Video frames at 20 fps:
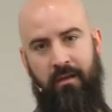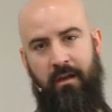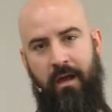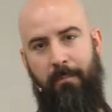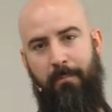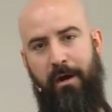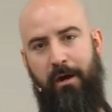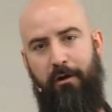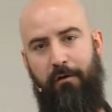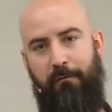
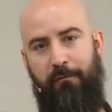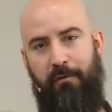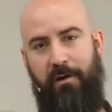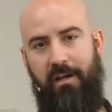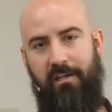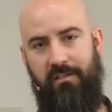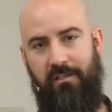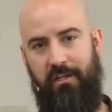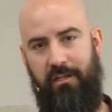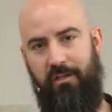I'm
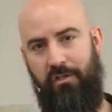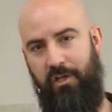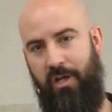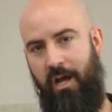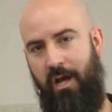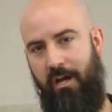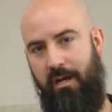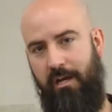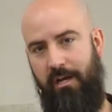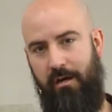paraphrasing
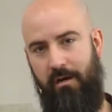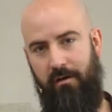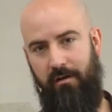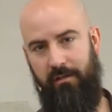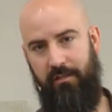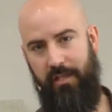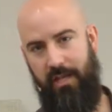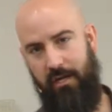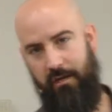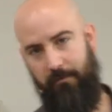John here
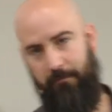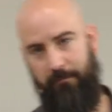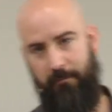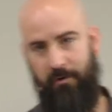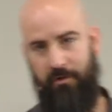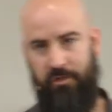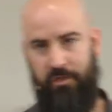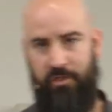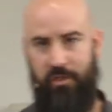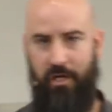at the end of
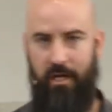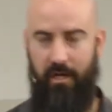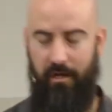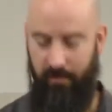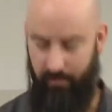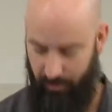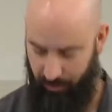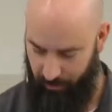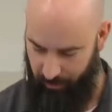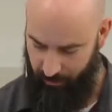1
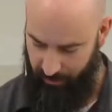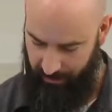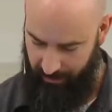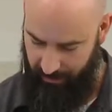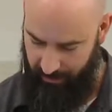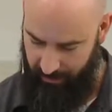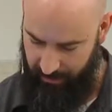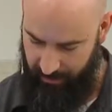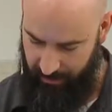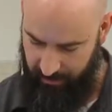John 3.
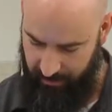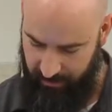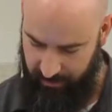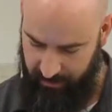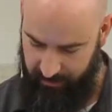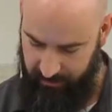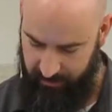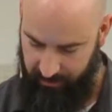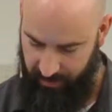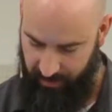He
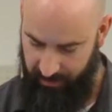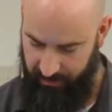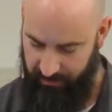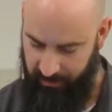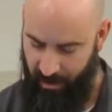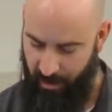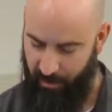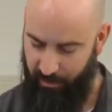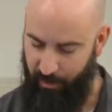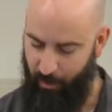says,
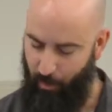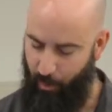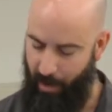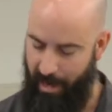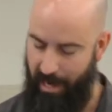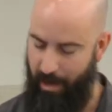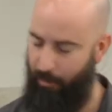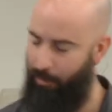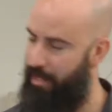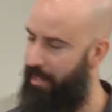The
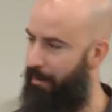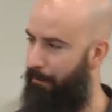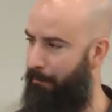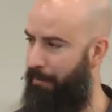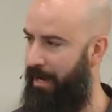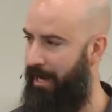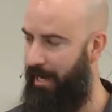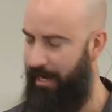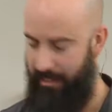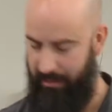way we
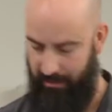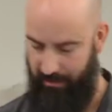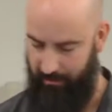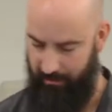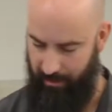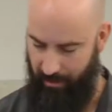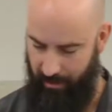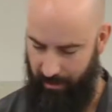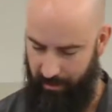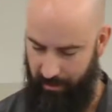abide in
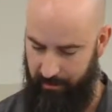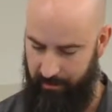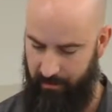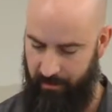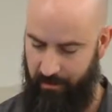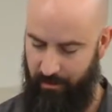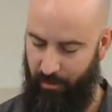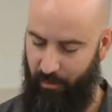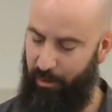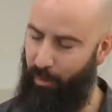God
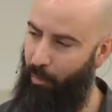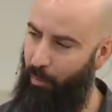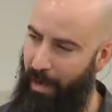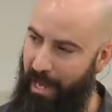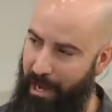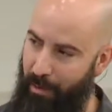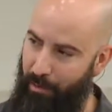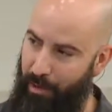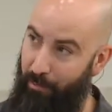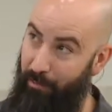the
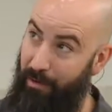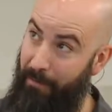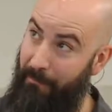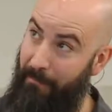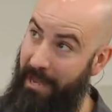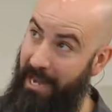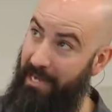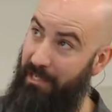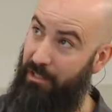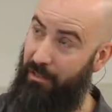way we
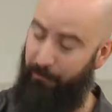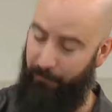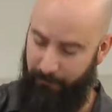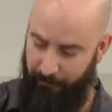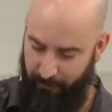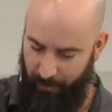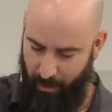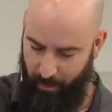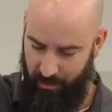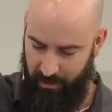remain
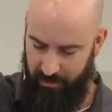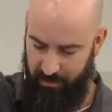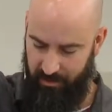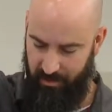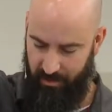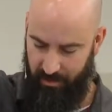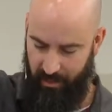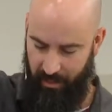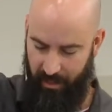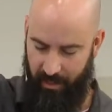devoted to
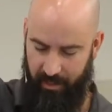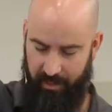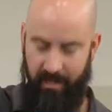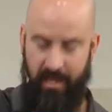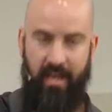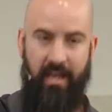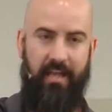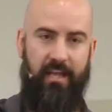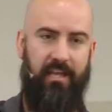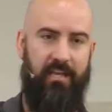God
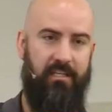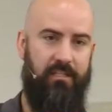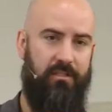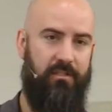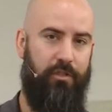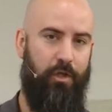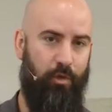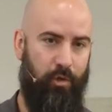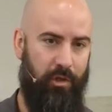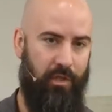is
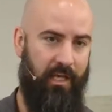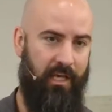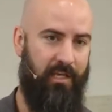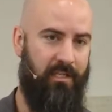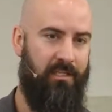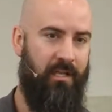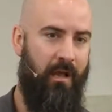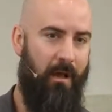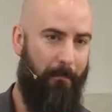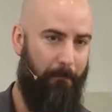two
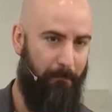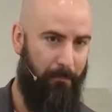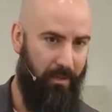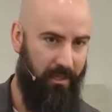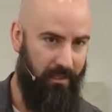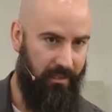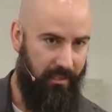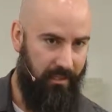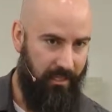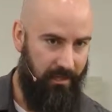things
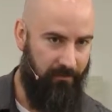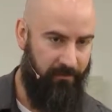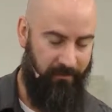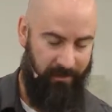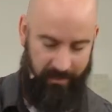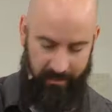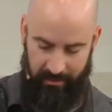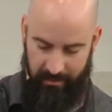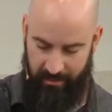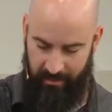
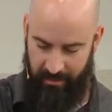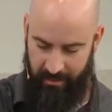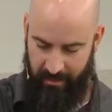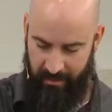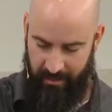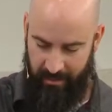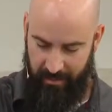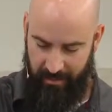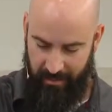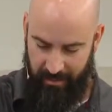believing
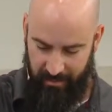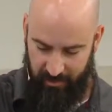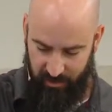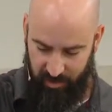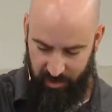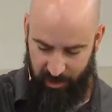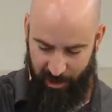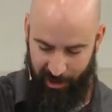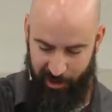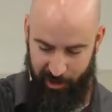in his
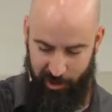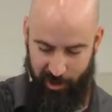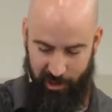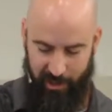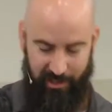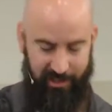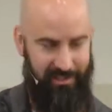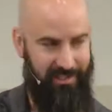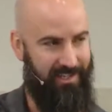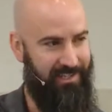son
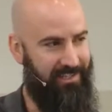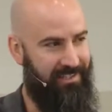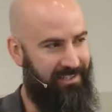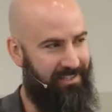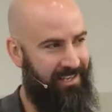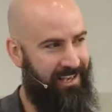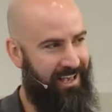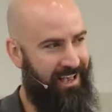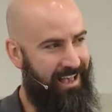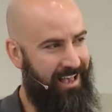
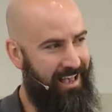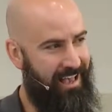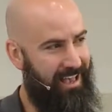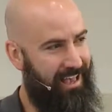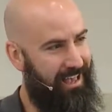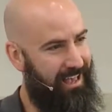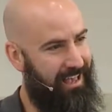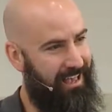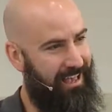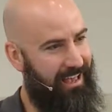Jesus
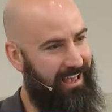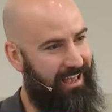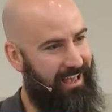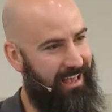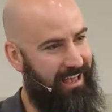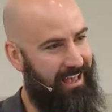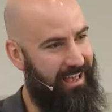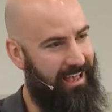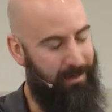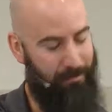
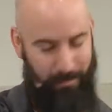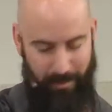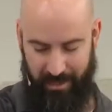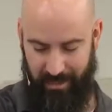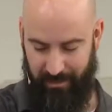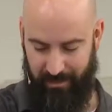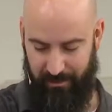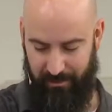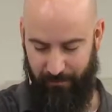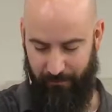and
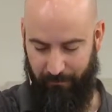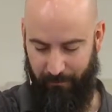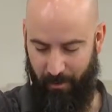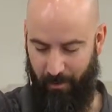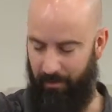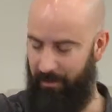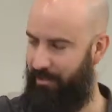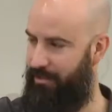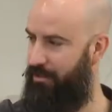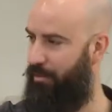being
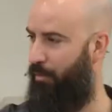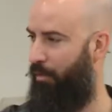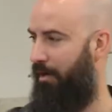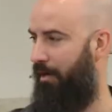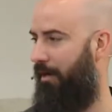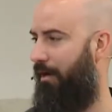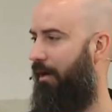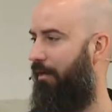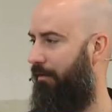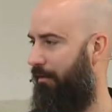devoted to one
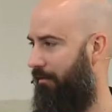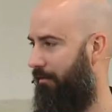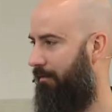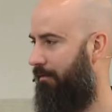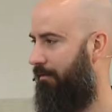another.